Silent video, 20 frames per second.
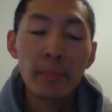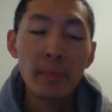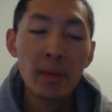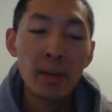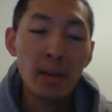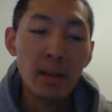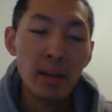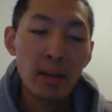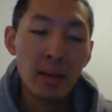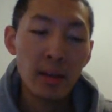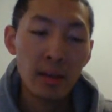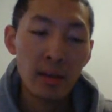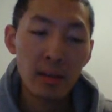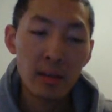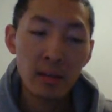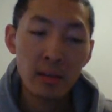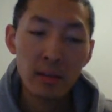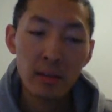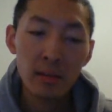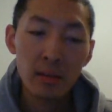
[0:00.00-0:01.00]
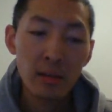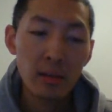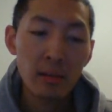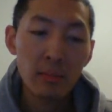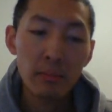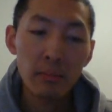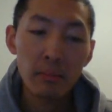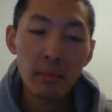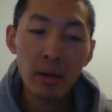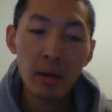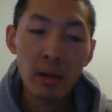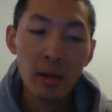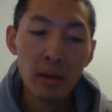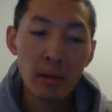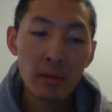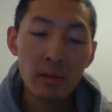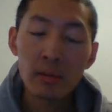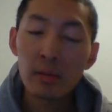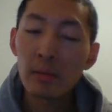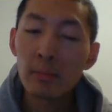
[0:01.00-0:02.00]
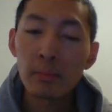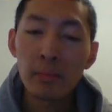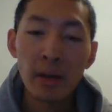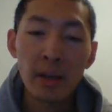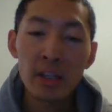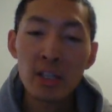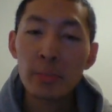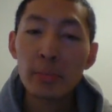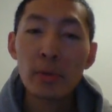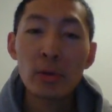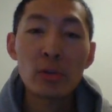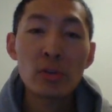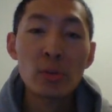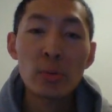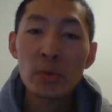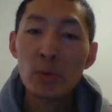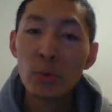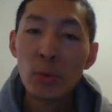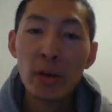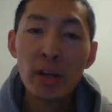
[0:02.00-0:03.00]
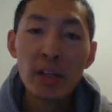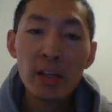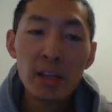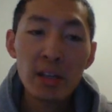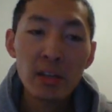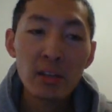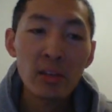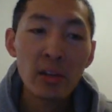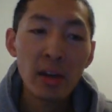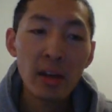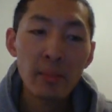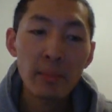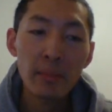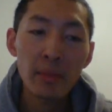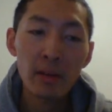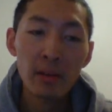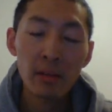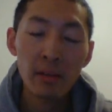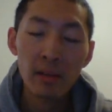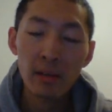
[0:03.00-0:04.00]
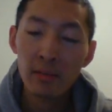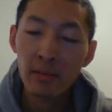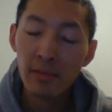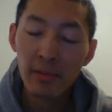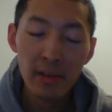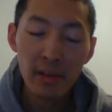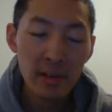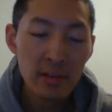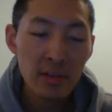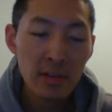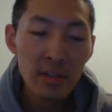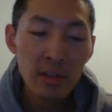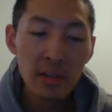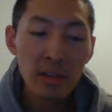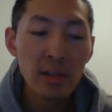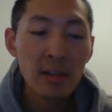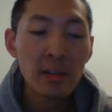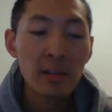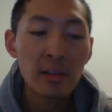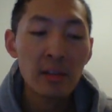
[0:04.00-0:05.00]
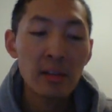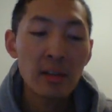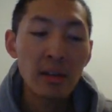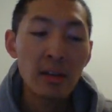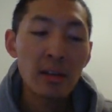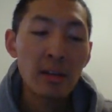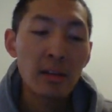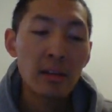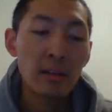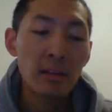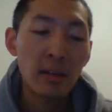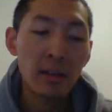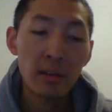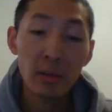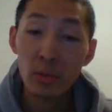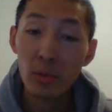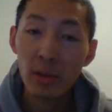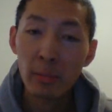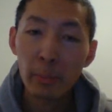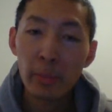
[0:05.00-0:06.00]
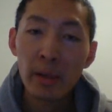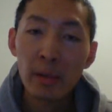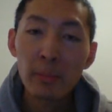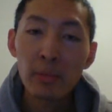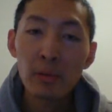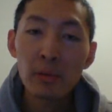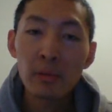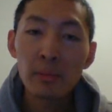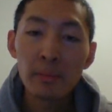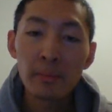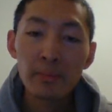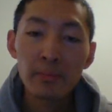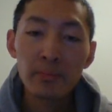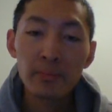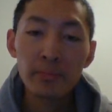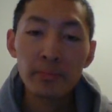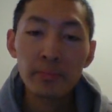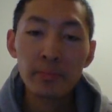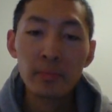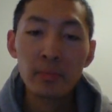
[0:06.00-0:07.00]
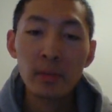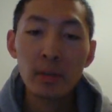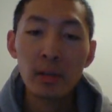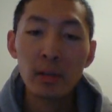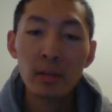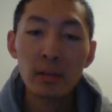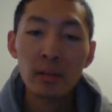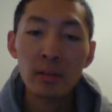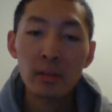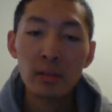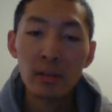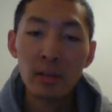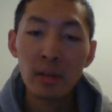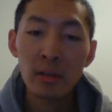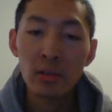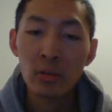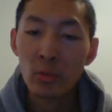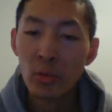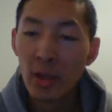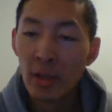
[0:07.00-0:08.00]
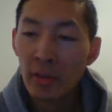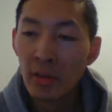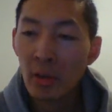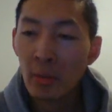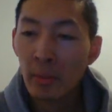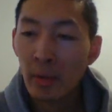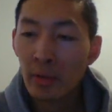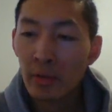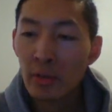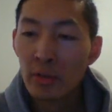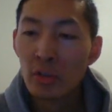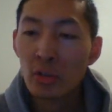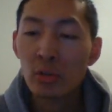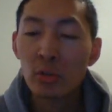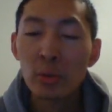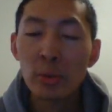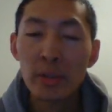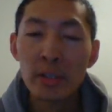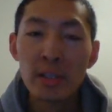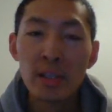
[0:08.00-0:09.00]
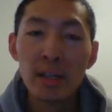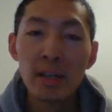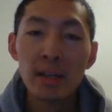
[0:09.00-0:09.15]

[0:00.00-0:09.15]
And my experience was great. I've met a lot of friends and a lot of great people. And the great thing about the school was that